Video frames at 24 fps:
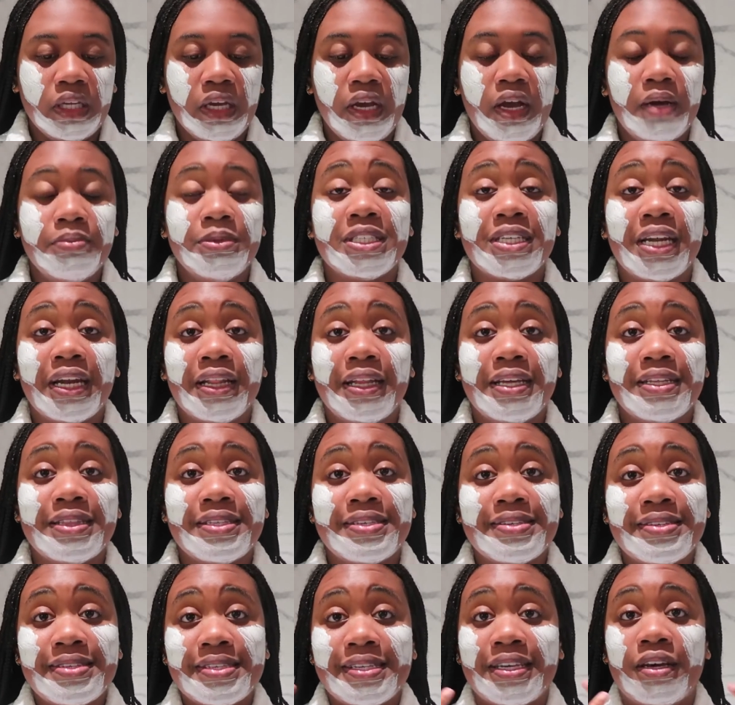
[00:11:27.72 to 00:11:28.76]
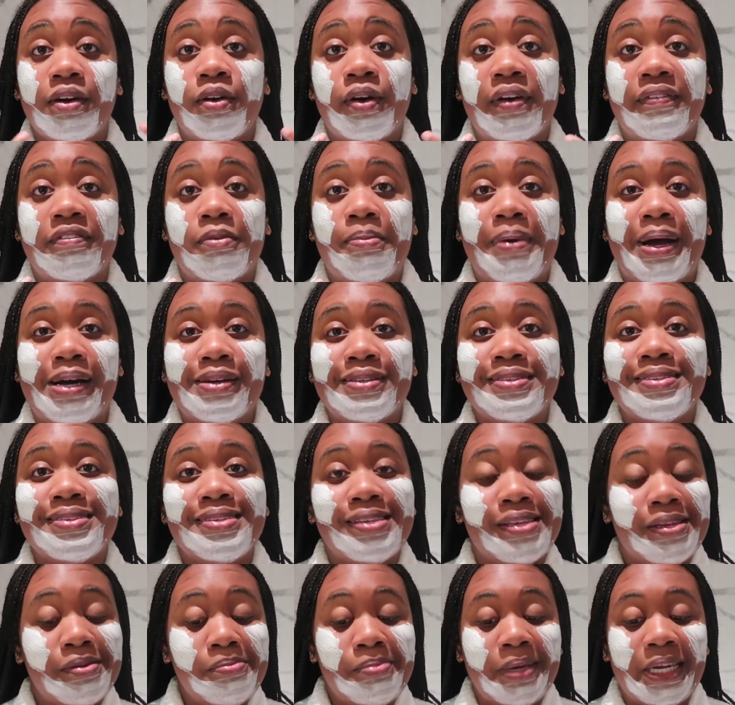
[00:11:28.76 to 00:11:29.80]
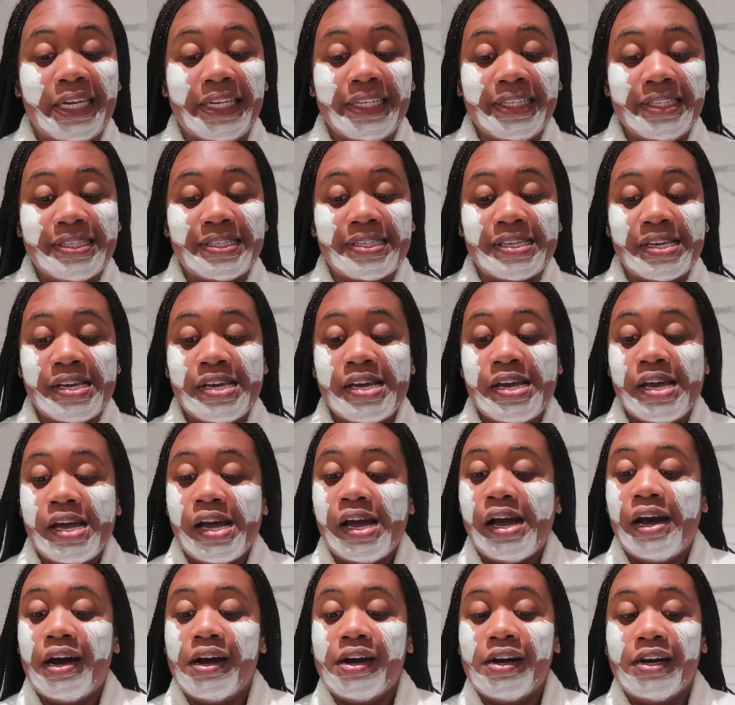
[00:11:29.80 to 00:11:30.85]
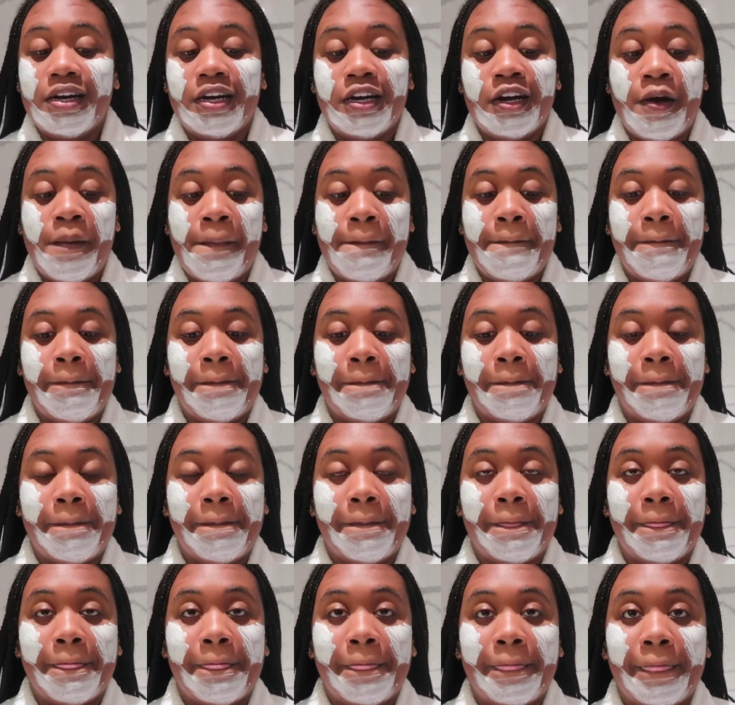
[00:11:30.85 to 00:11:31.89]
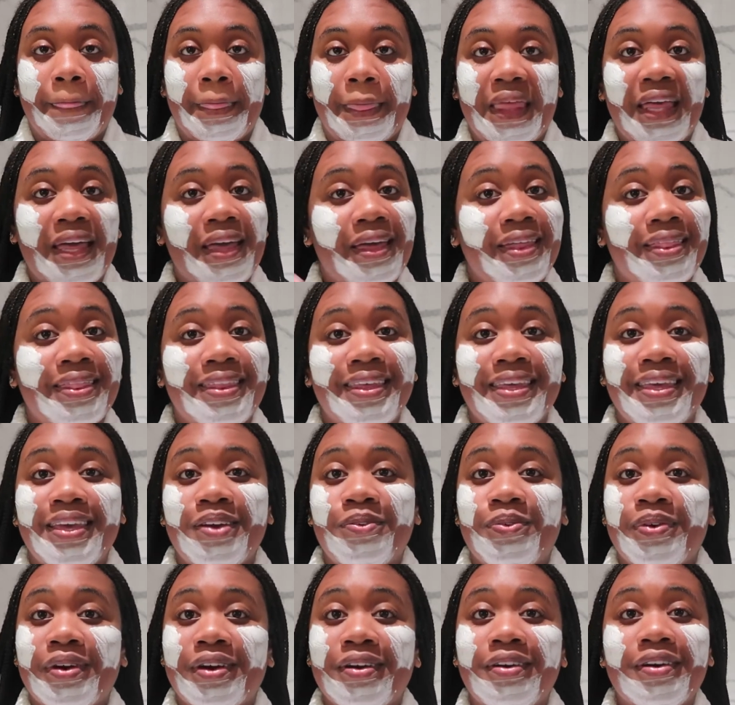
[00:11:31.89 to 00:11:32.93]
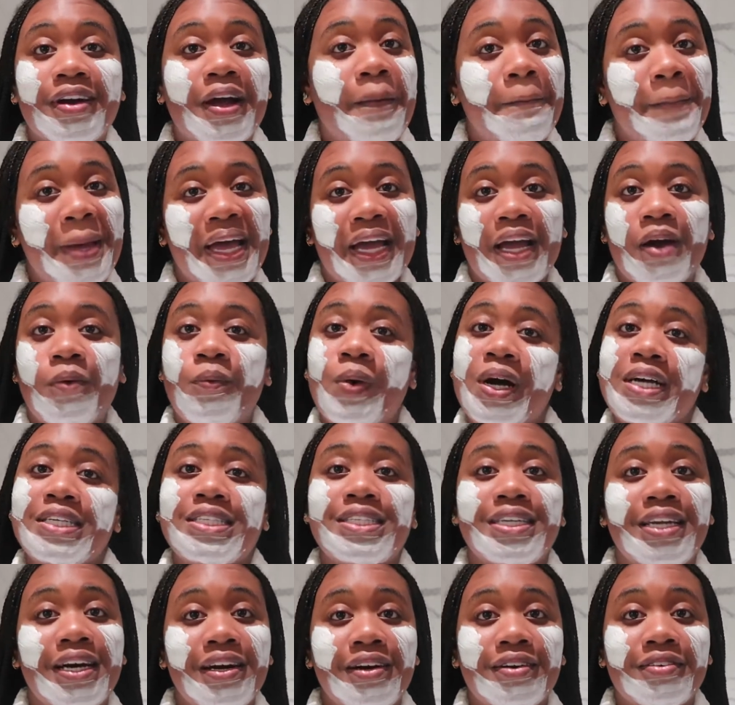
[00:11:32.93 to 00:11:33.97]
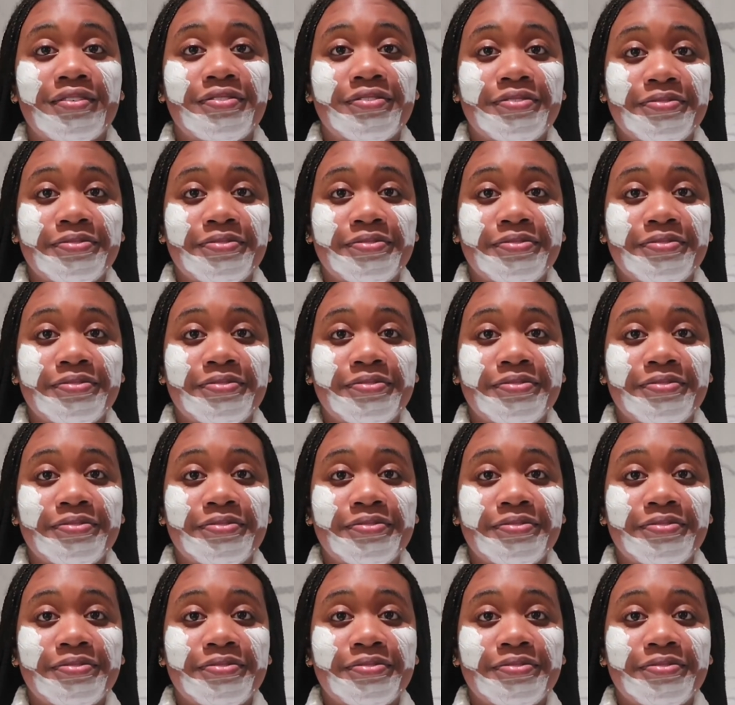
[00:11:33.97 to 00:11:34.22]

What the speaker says: I'm just gonna let this sit on for about 10 minutes, and then we're gonna come back and wash it off.